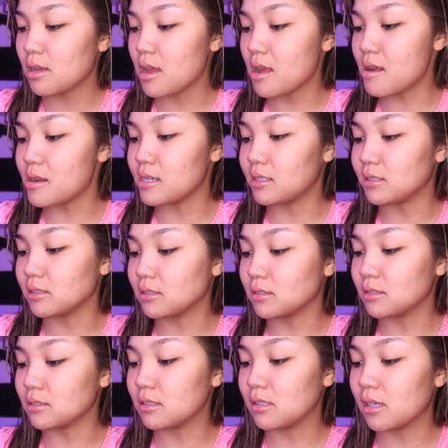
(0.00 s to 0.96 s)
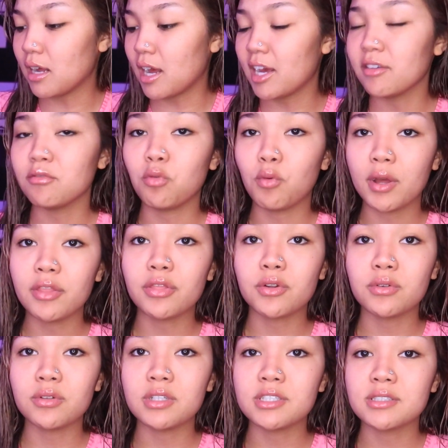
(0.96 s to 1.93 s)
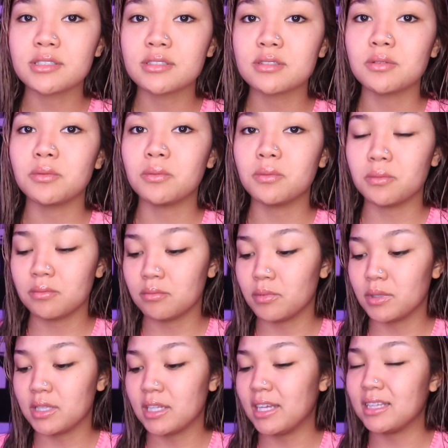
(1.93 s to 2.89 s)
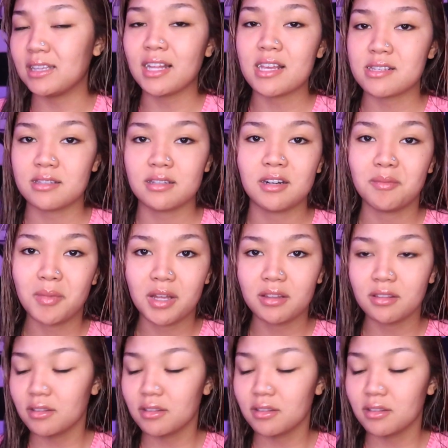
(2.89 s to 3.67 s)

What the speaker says: And I have went through this in less than a month.